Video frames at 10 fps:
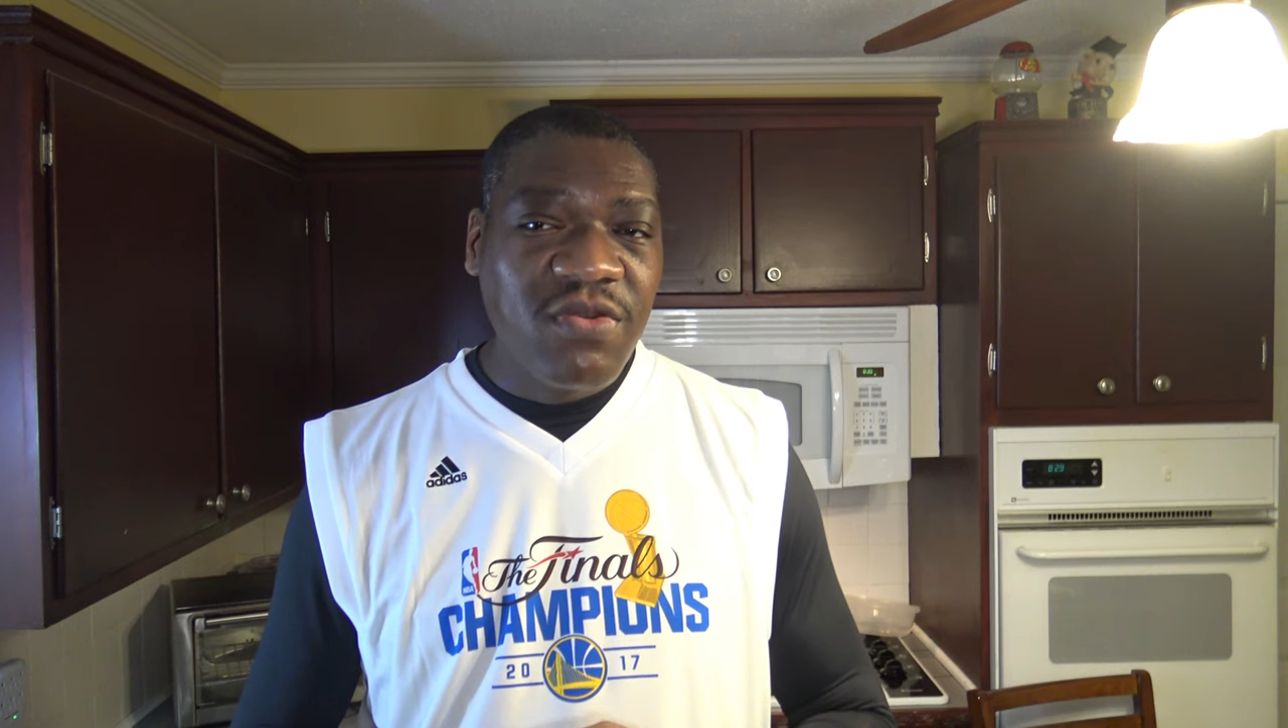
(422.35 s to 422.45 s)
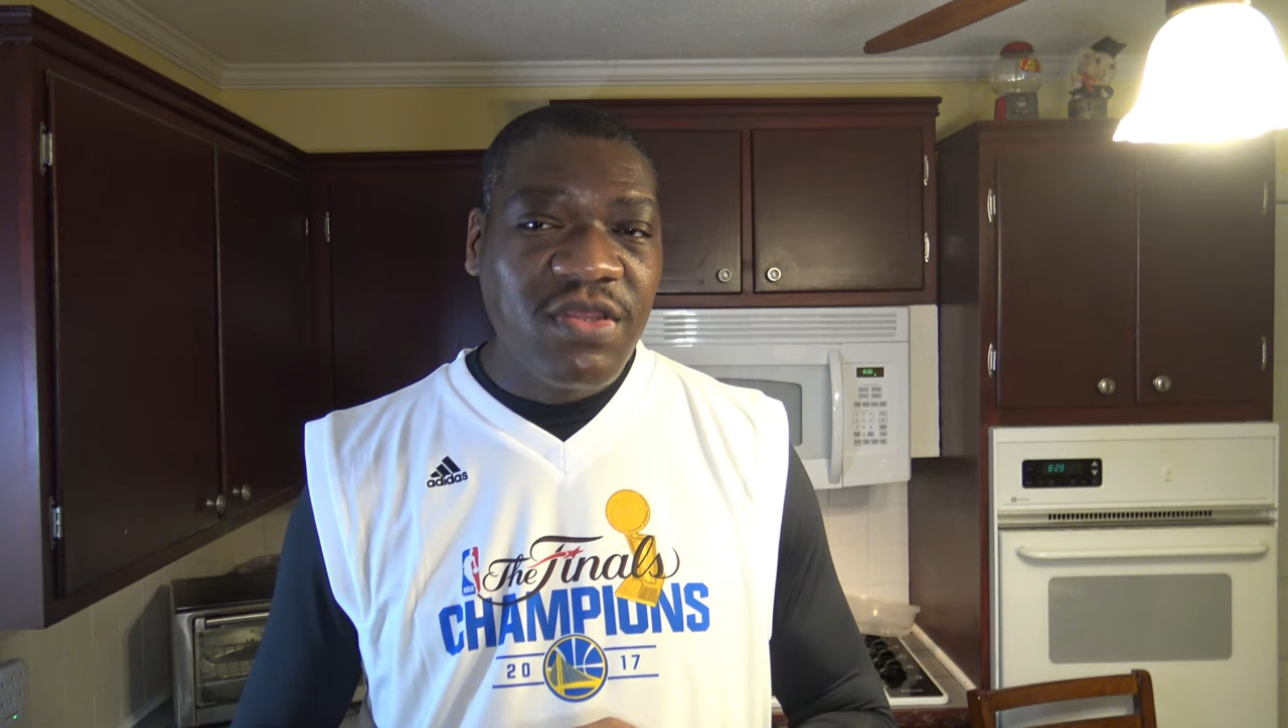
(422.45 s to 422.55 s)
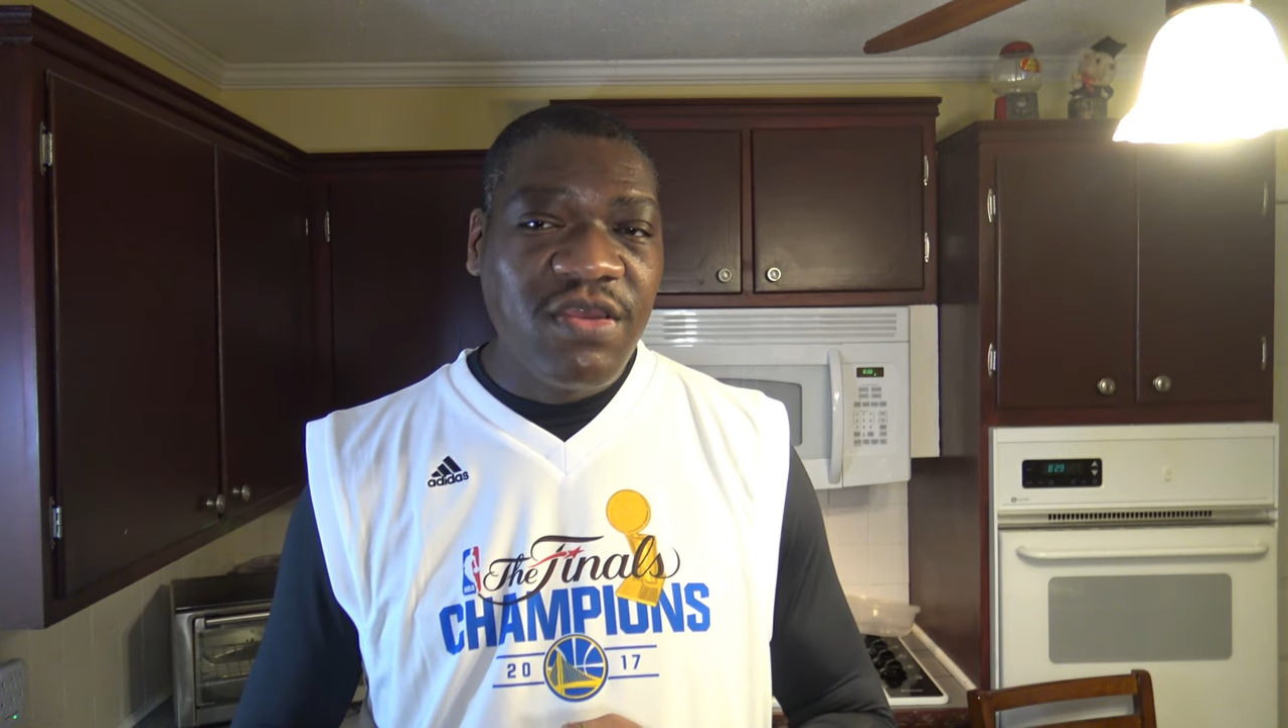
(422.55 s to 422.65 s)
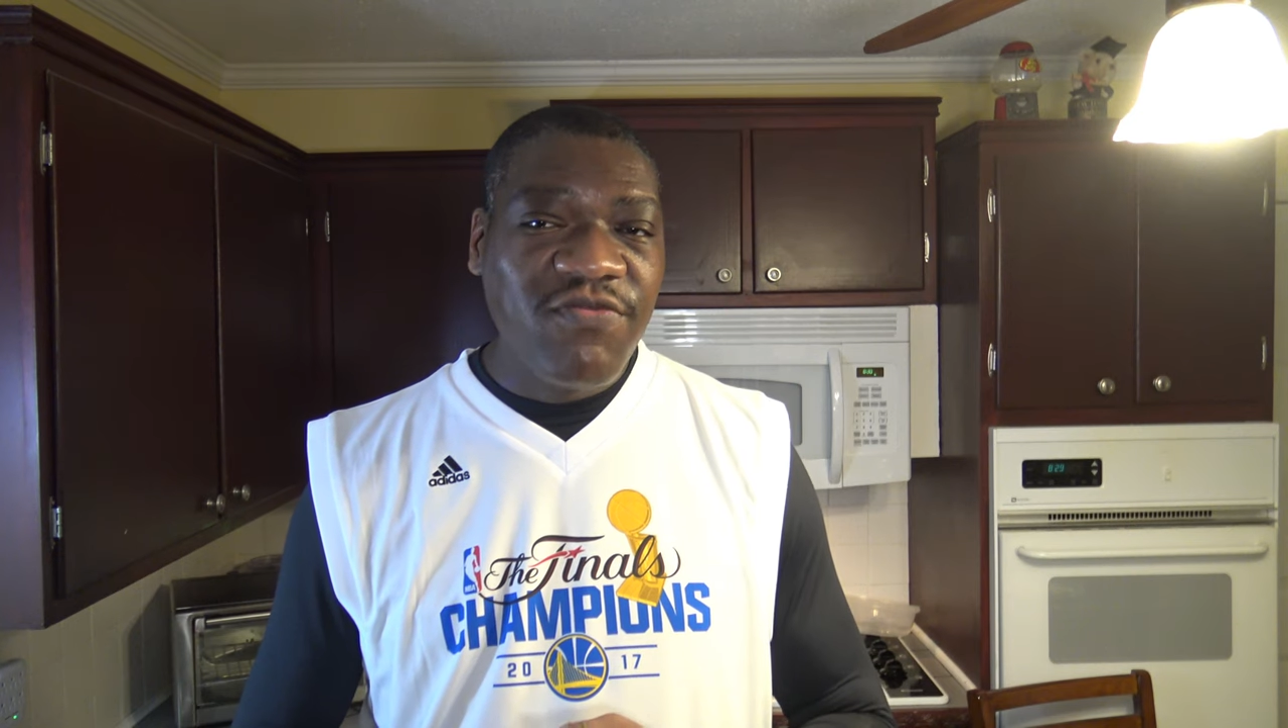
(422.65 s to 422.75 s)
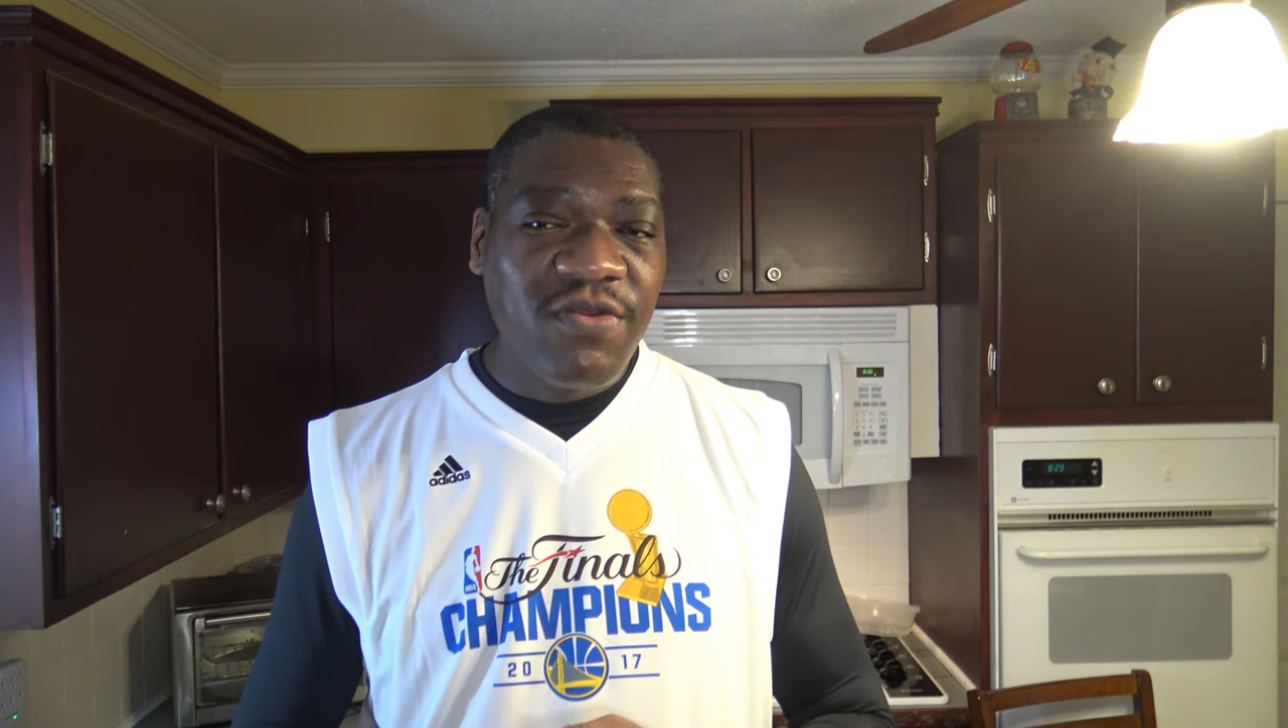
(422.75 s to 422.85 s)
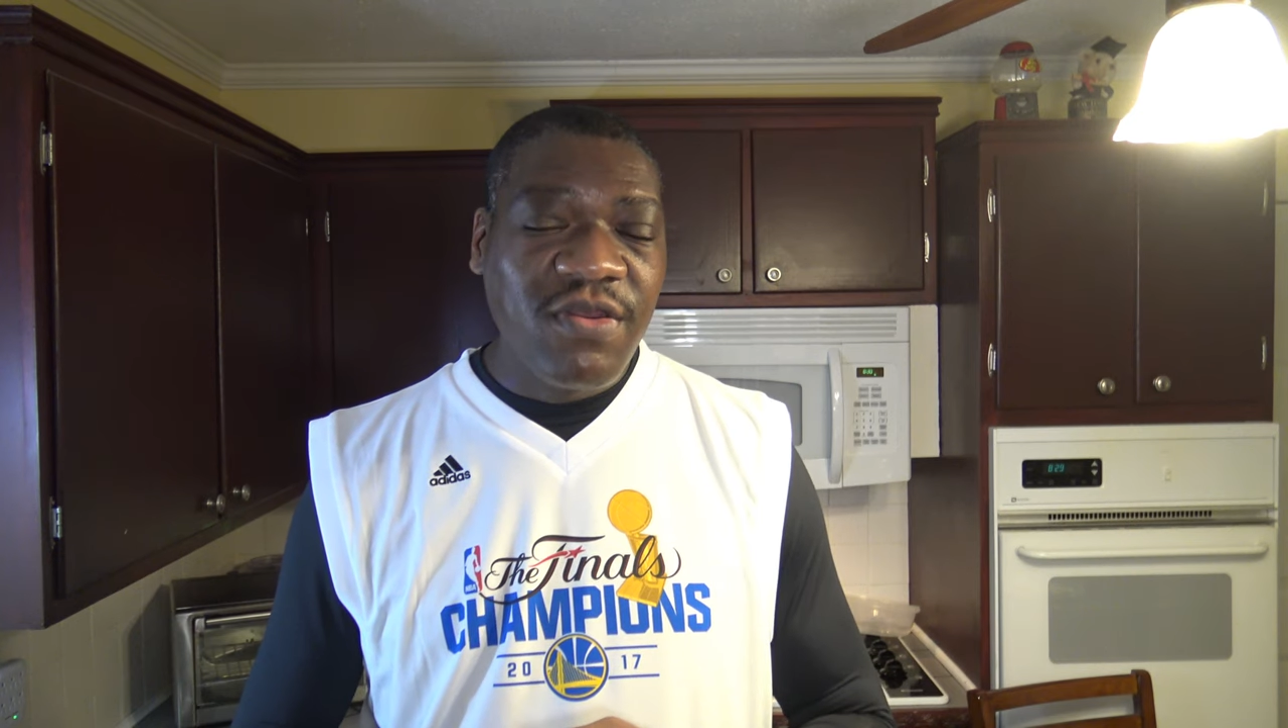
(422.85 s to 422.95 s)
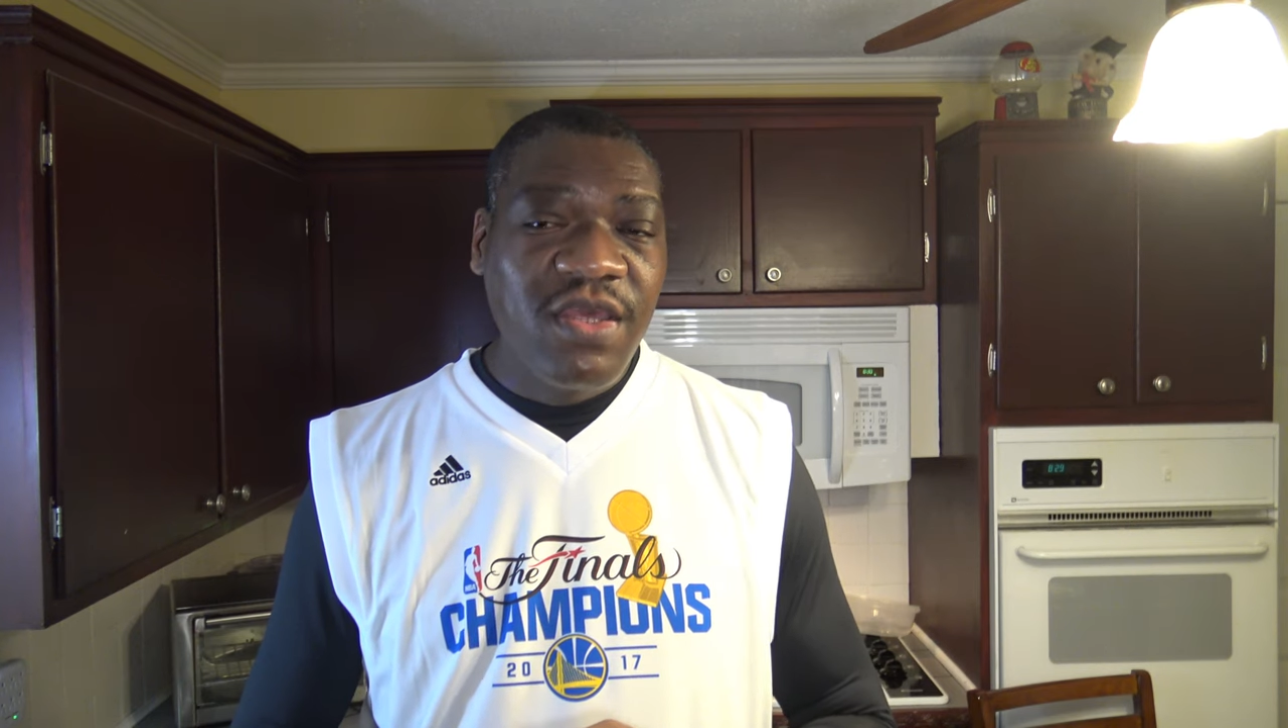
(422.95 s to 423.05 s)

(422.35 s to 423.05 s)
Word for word: different